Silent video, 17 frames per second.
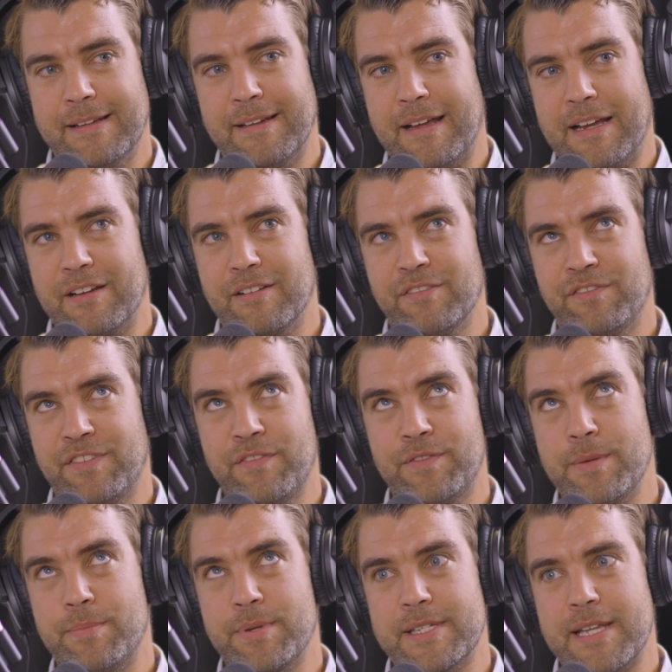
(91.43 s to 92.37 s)
like
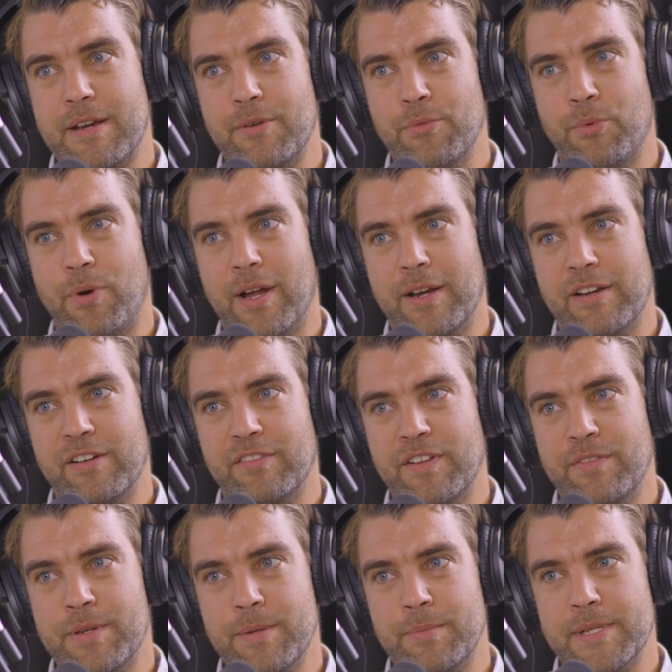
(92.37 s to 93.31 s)
50% 1,
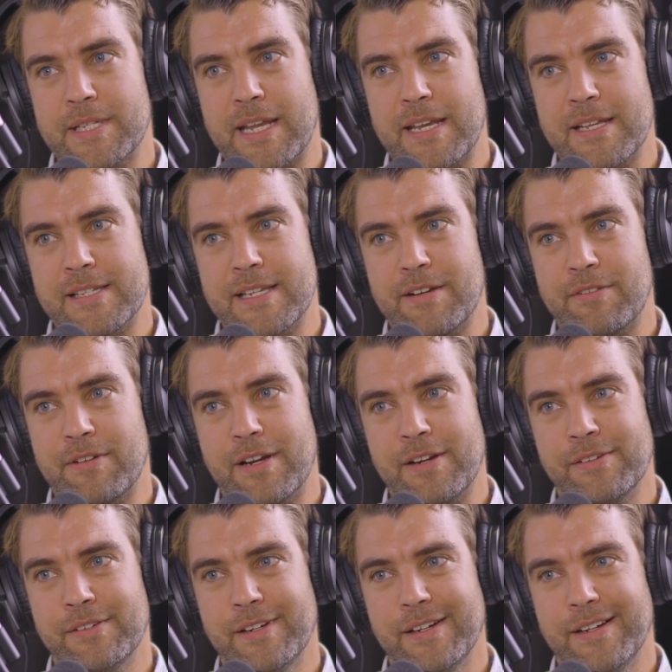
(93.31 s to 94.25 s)
50%
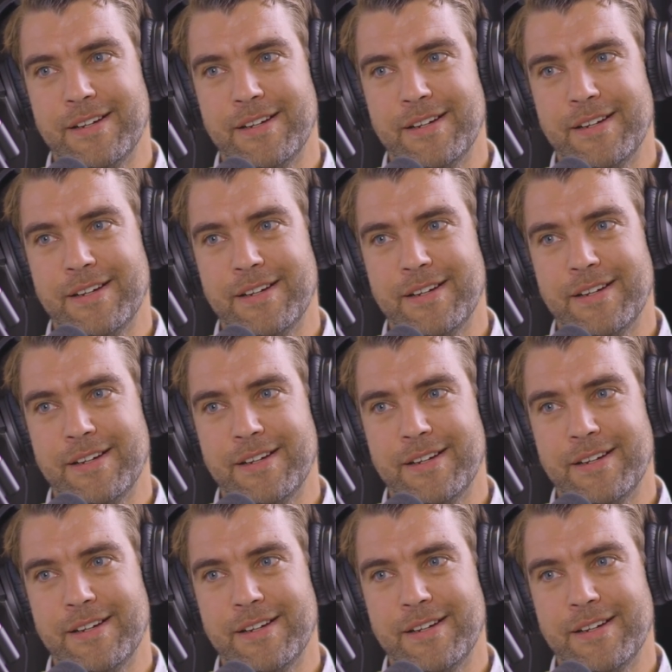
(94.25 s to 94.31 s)
0.